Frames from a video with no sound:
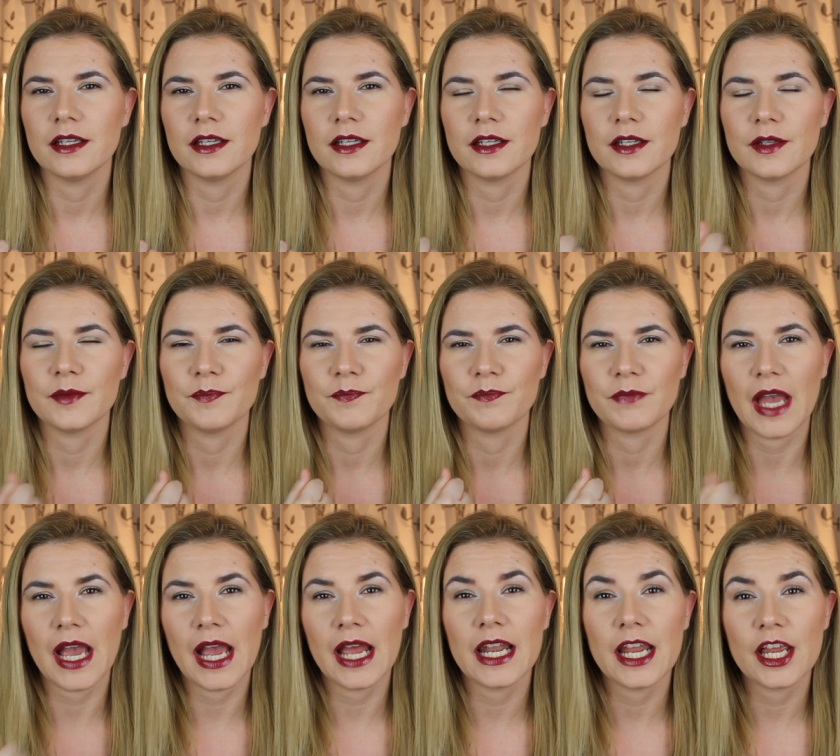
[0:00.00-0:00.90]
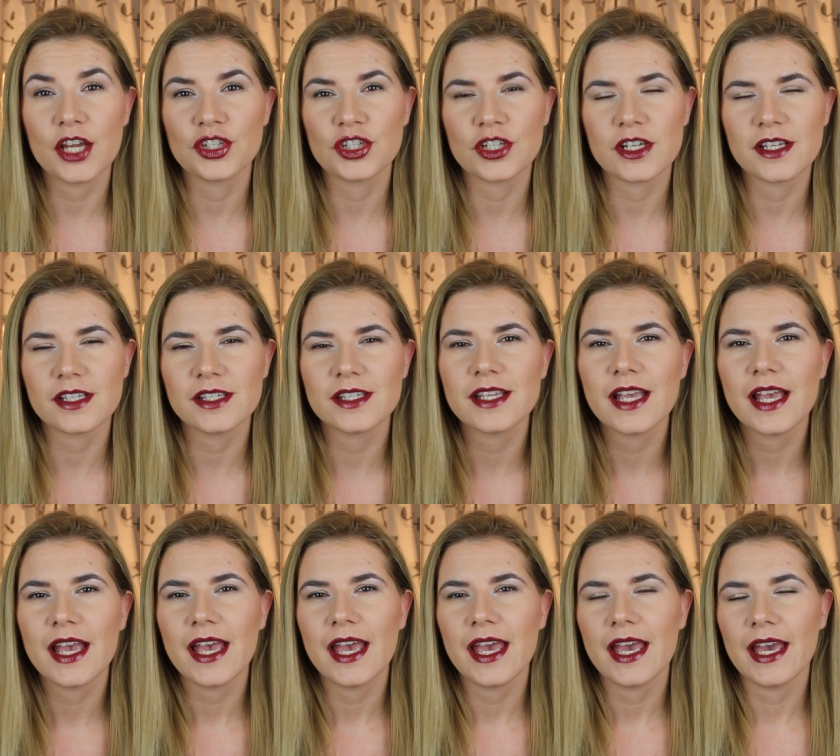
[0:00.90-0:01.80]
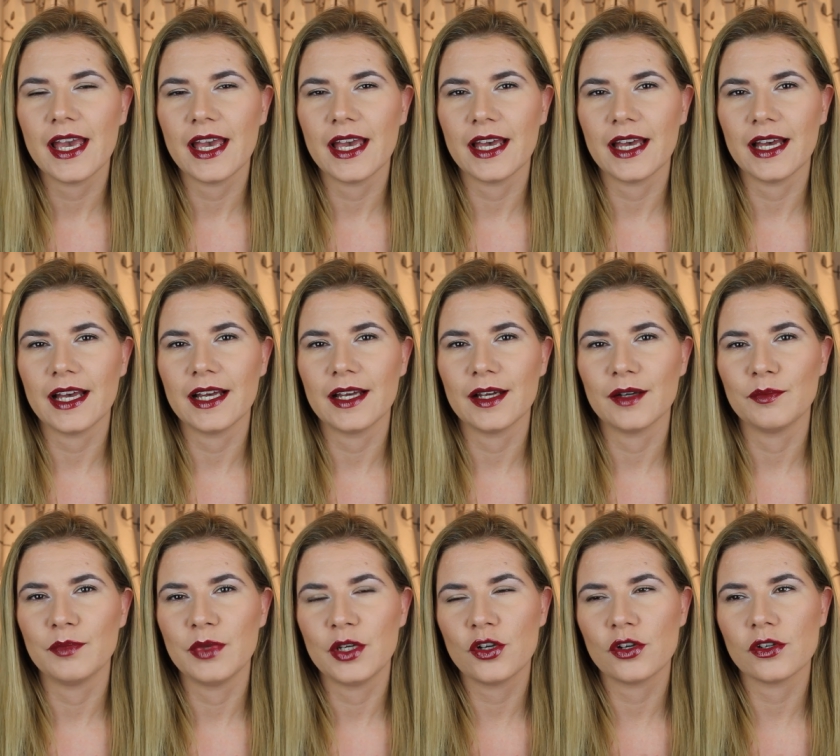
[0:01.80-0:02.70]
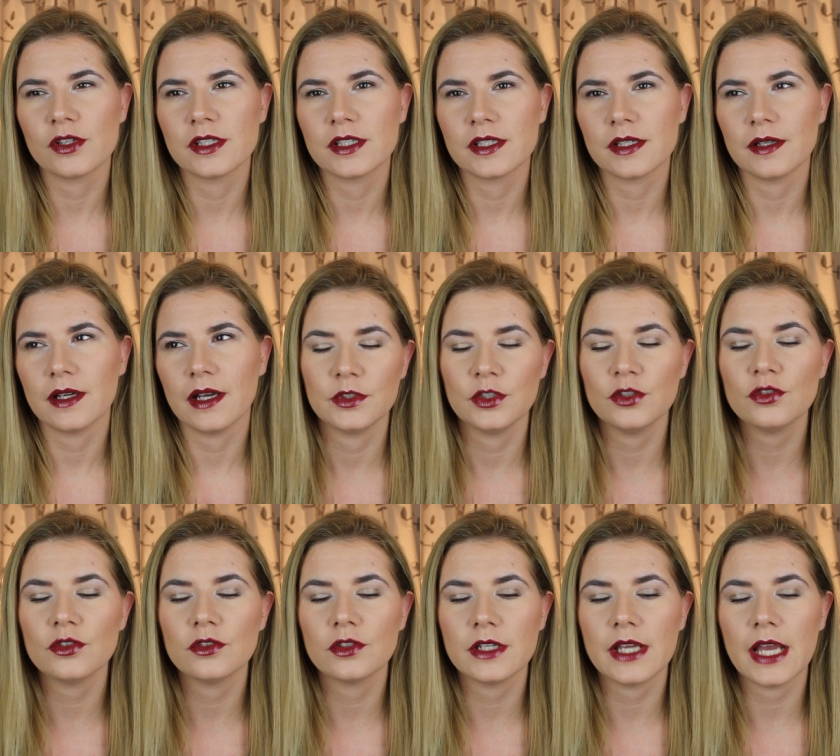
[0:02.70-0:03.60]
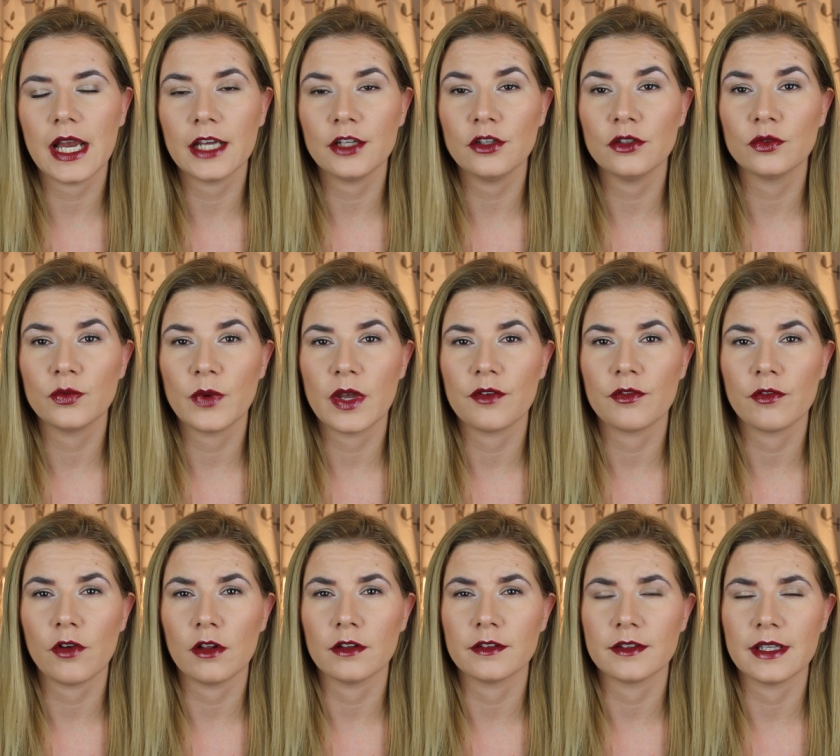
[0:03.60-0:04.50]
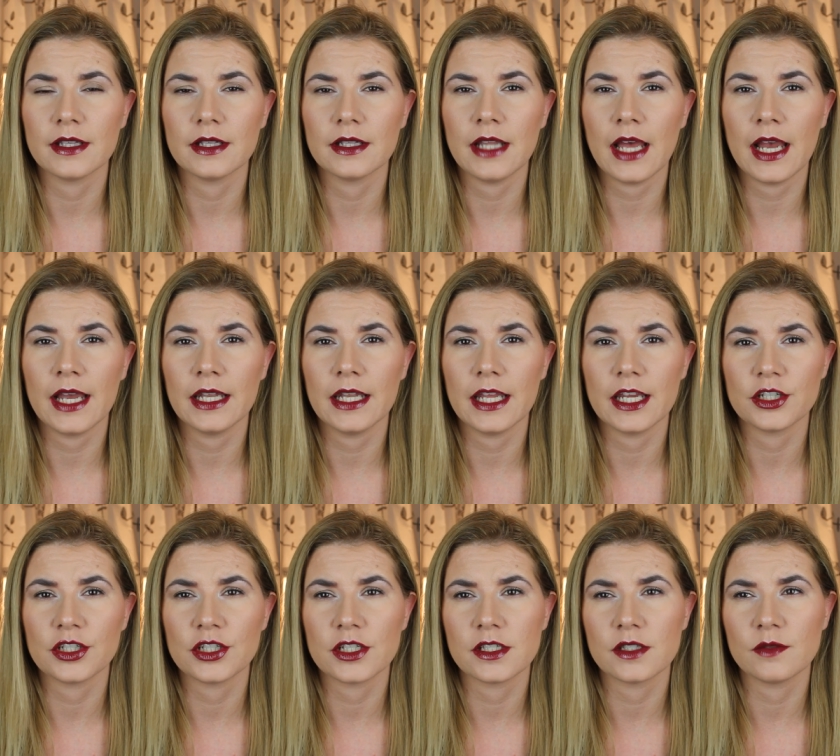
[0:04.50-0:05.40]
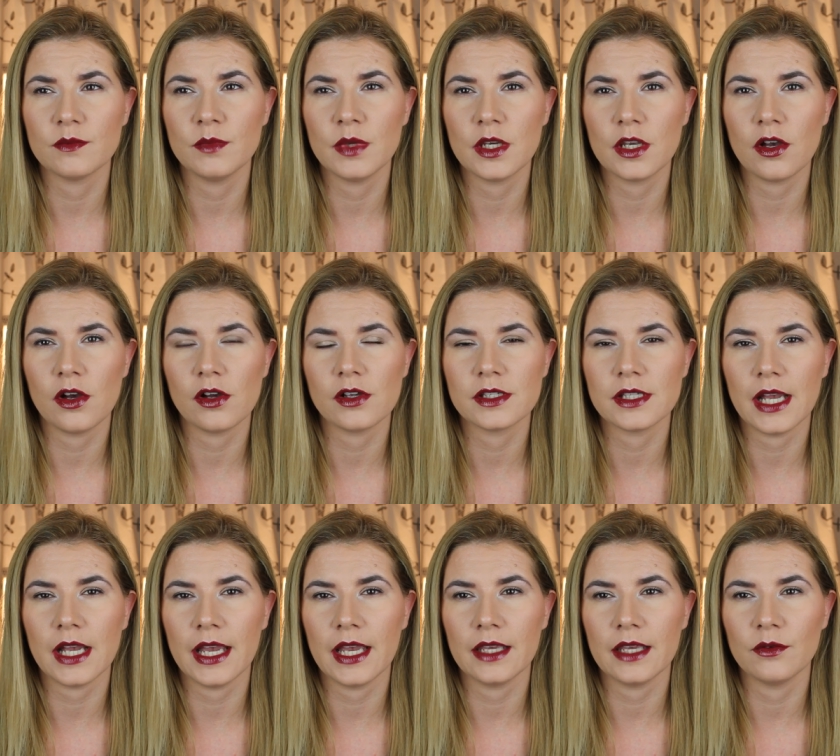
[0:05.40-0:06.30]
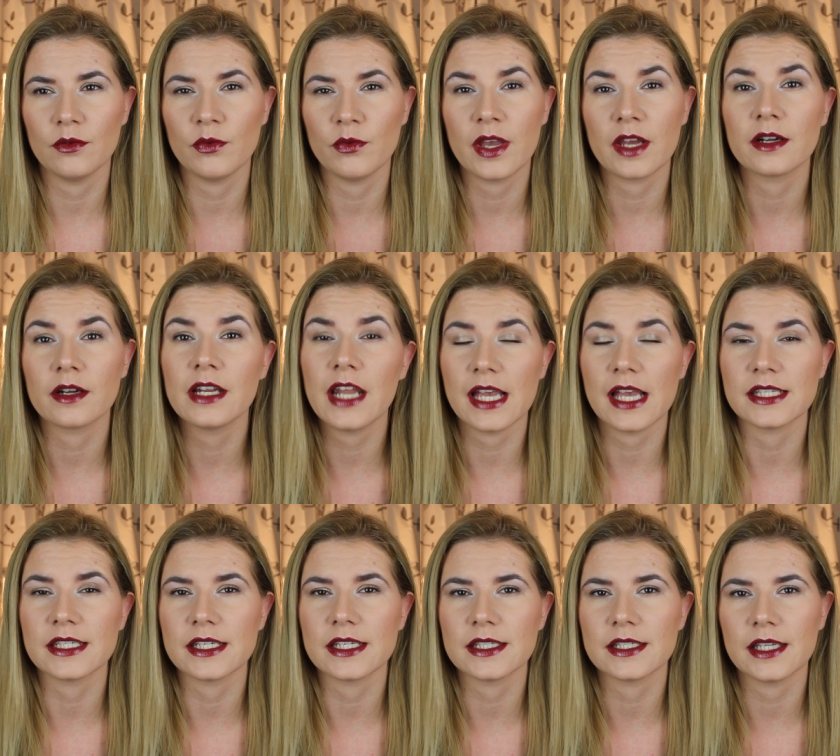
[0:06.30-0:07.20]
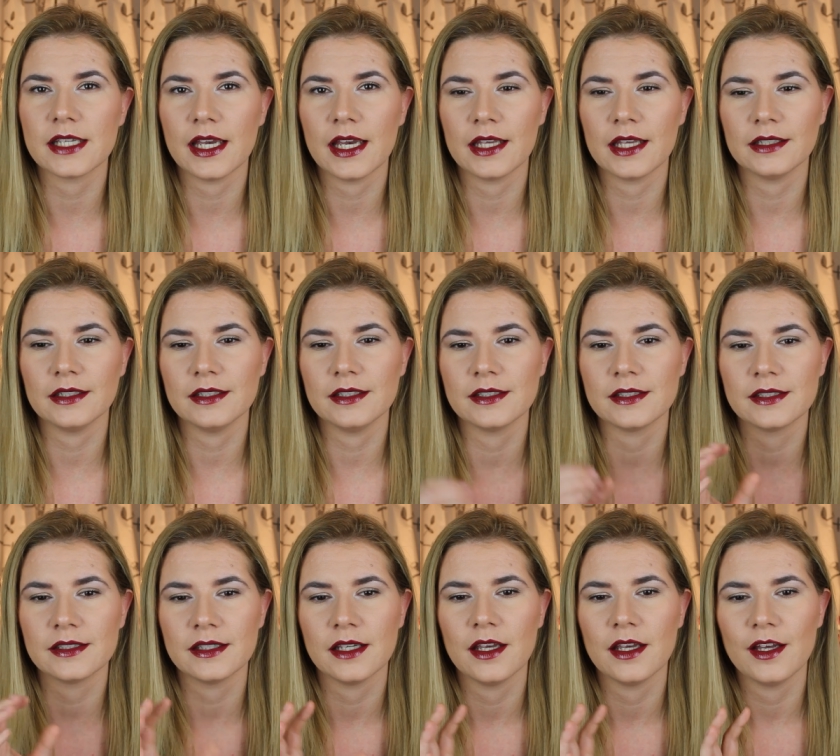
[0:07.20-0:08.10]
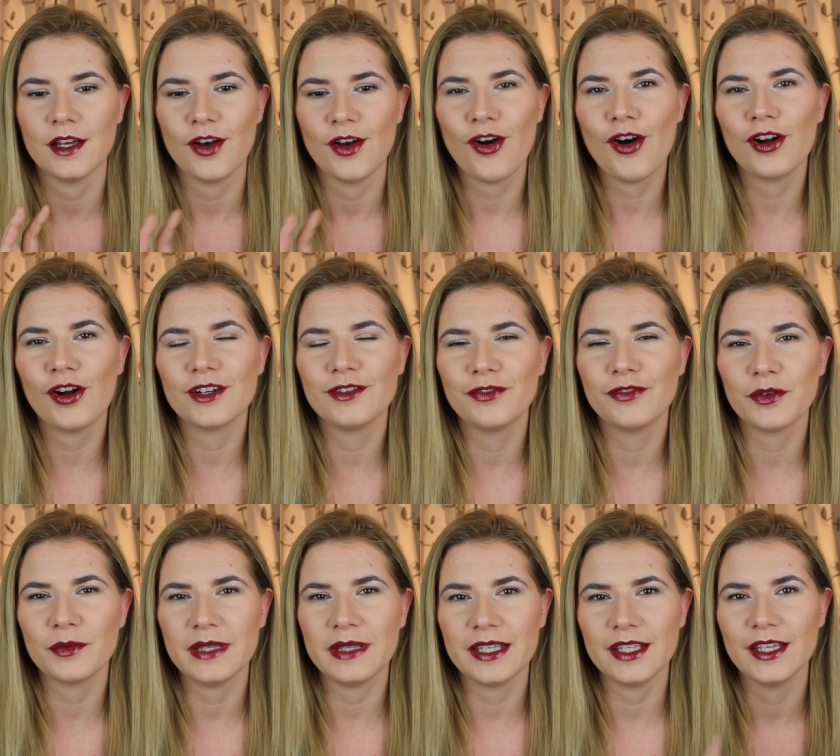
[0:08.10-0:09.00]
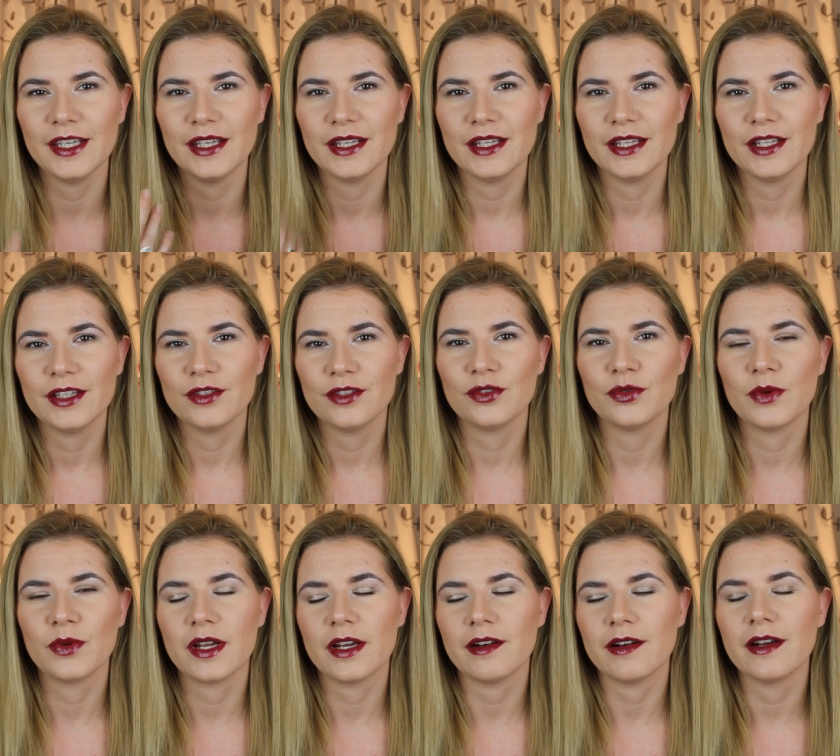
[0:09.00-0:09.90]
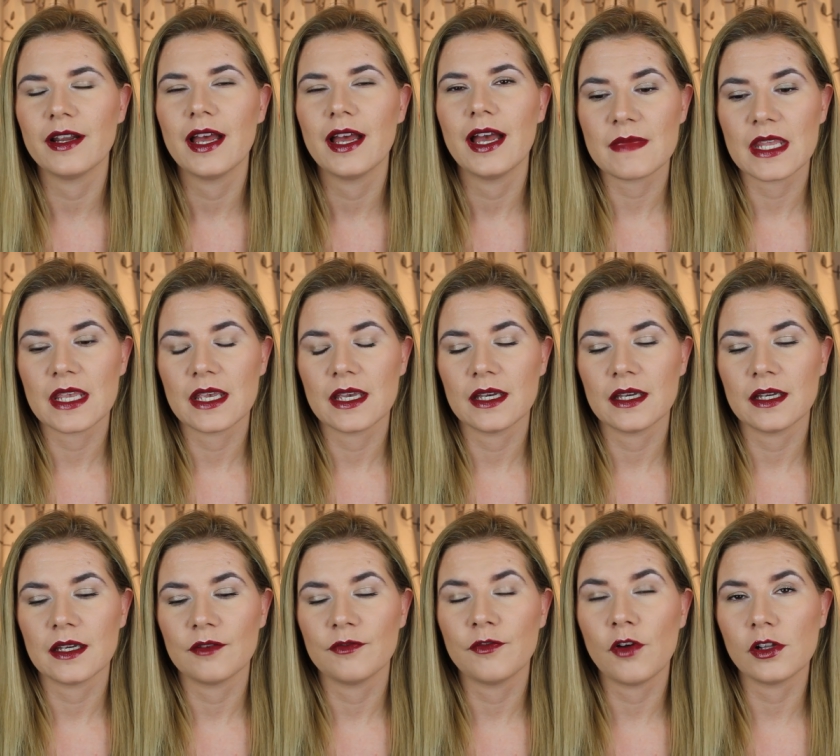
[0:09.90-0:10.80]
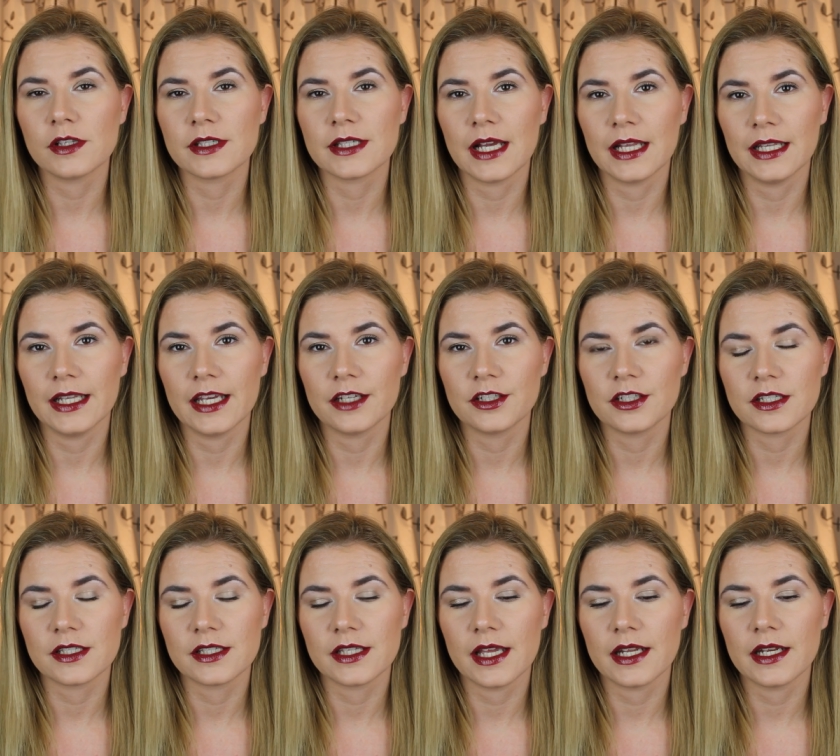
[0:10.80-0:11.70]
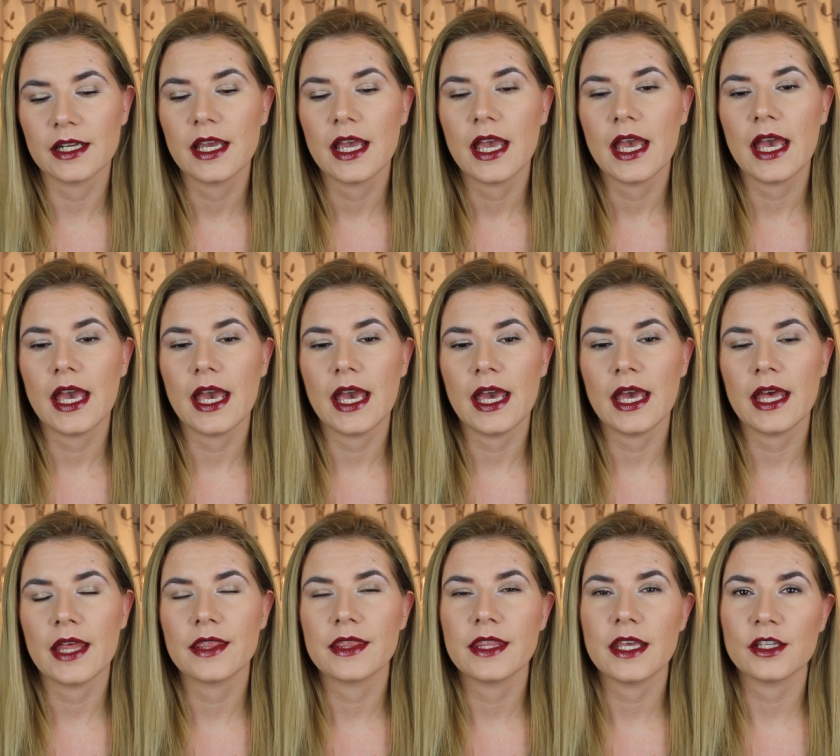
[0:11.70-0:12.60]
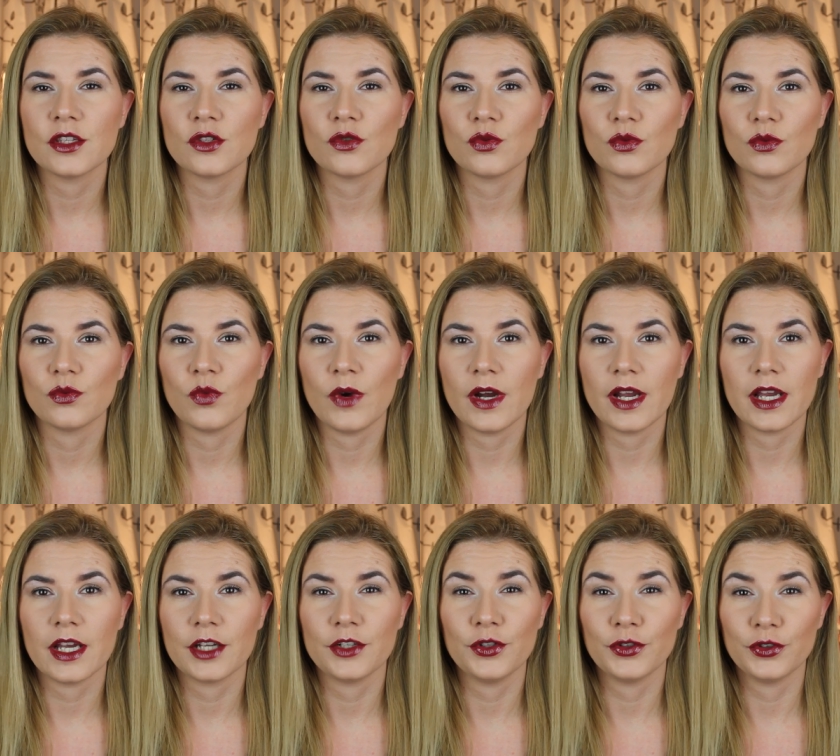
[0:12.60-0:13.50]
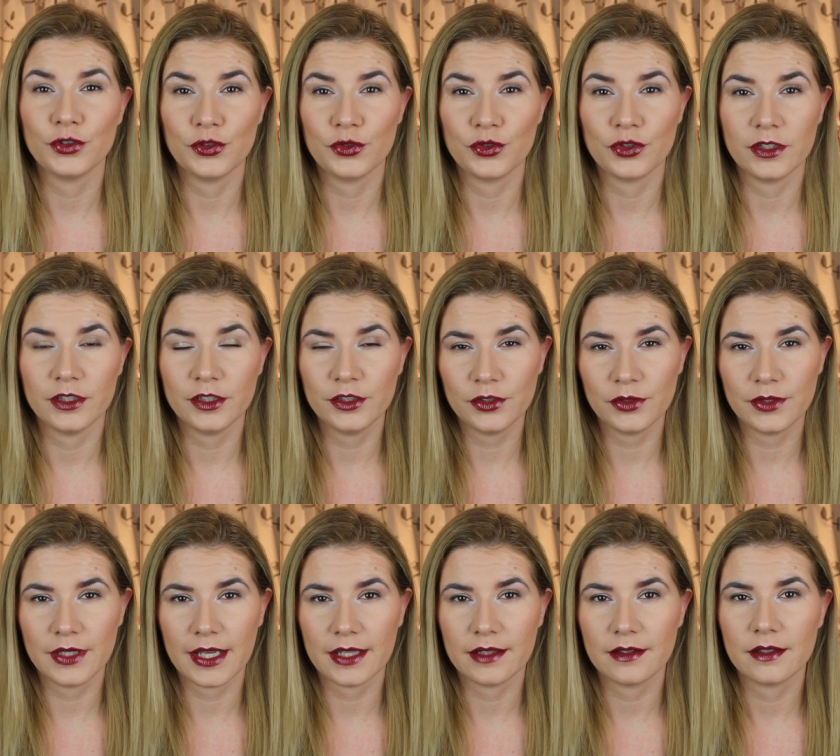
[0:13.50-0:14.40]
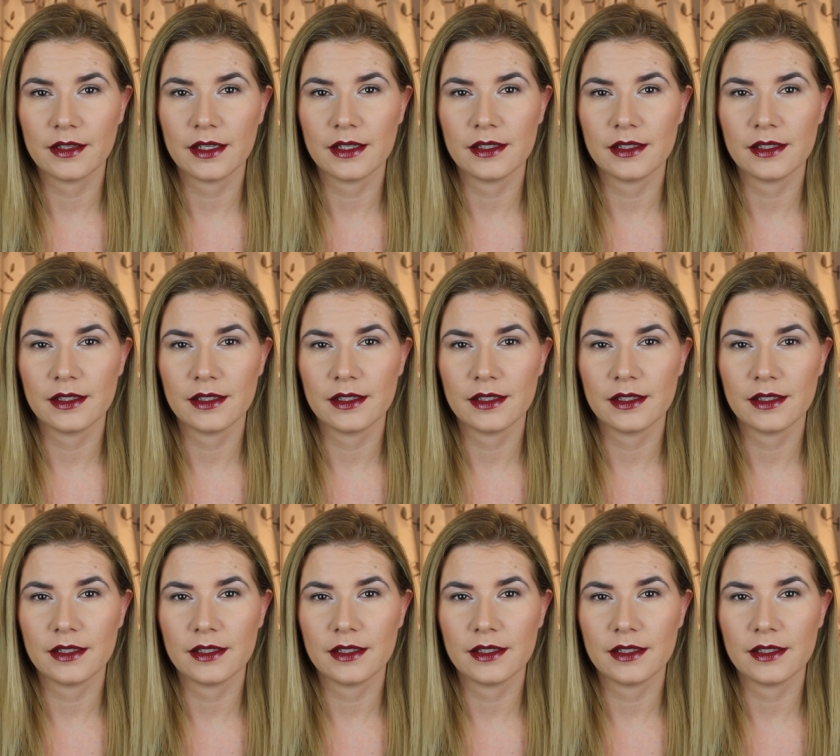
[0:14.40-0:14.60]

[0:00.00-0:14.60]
um, eyelashes uh, because usually I don't wear false eyelashes because I wear glasses and it's hard for me to wear uh, false eyelashes then and that's why I don't usually do that.